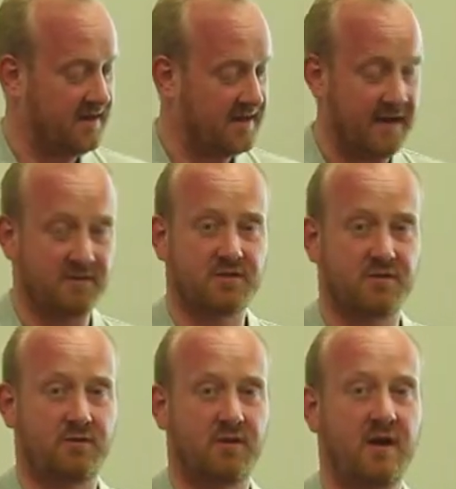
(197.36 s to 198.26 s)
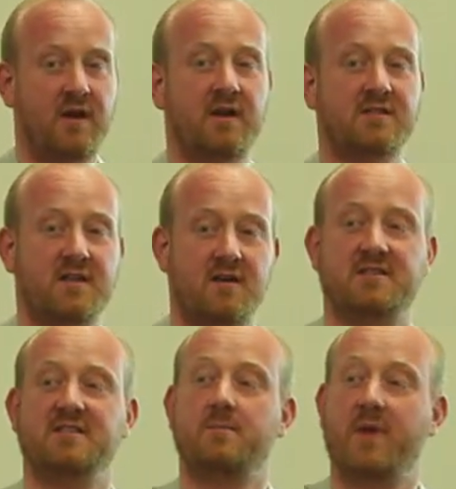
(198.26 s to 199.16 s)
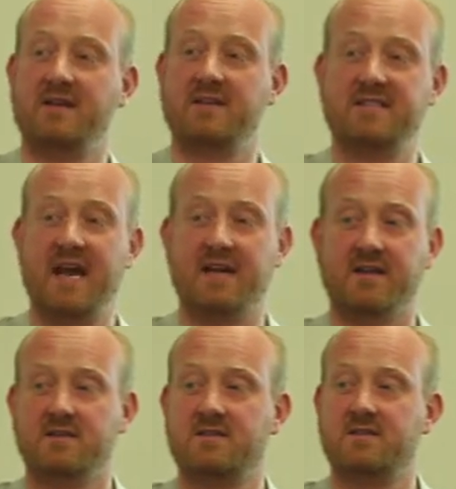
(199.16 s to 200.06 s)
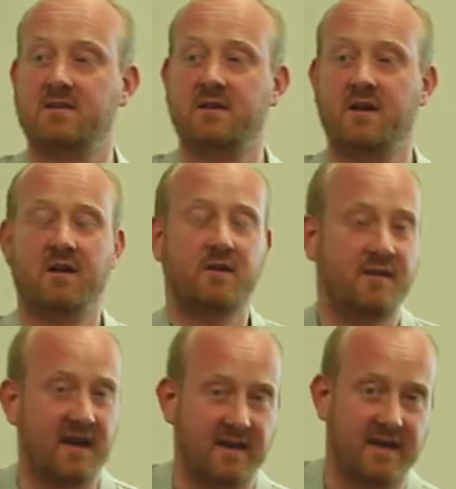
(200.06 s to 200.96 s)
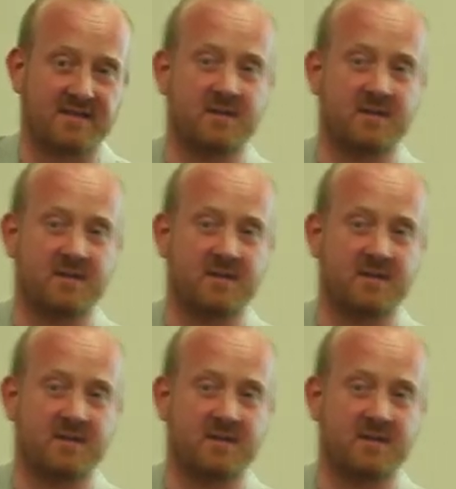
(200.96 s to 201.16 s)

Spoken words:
council started to pay the tenants, who then had to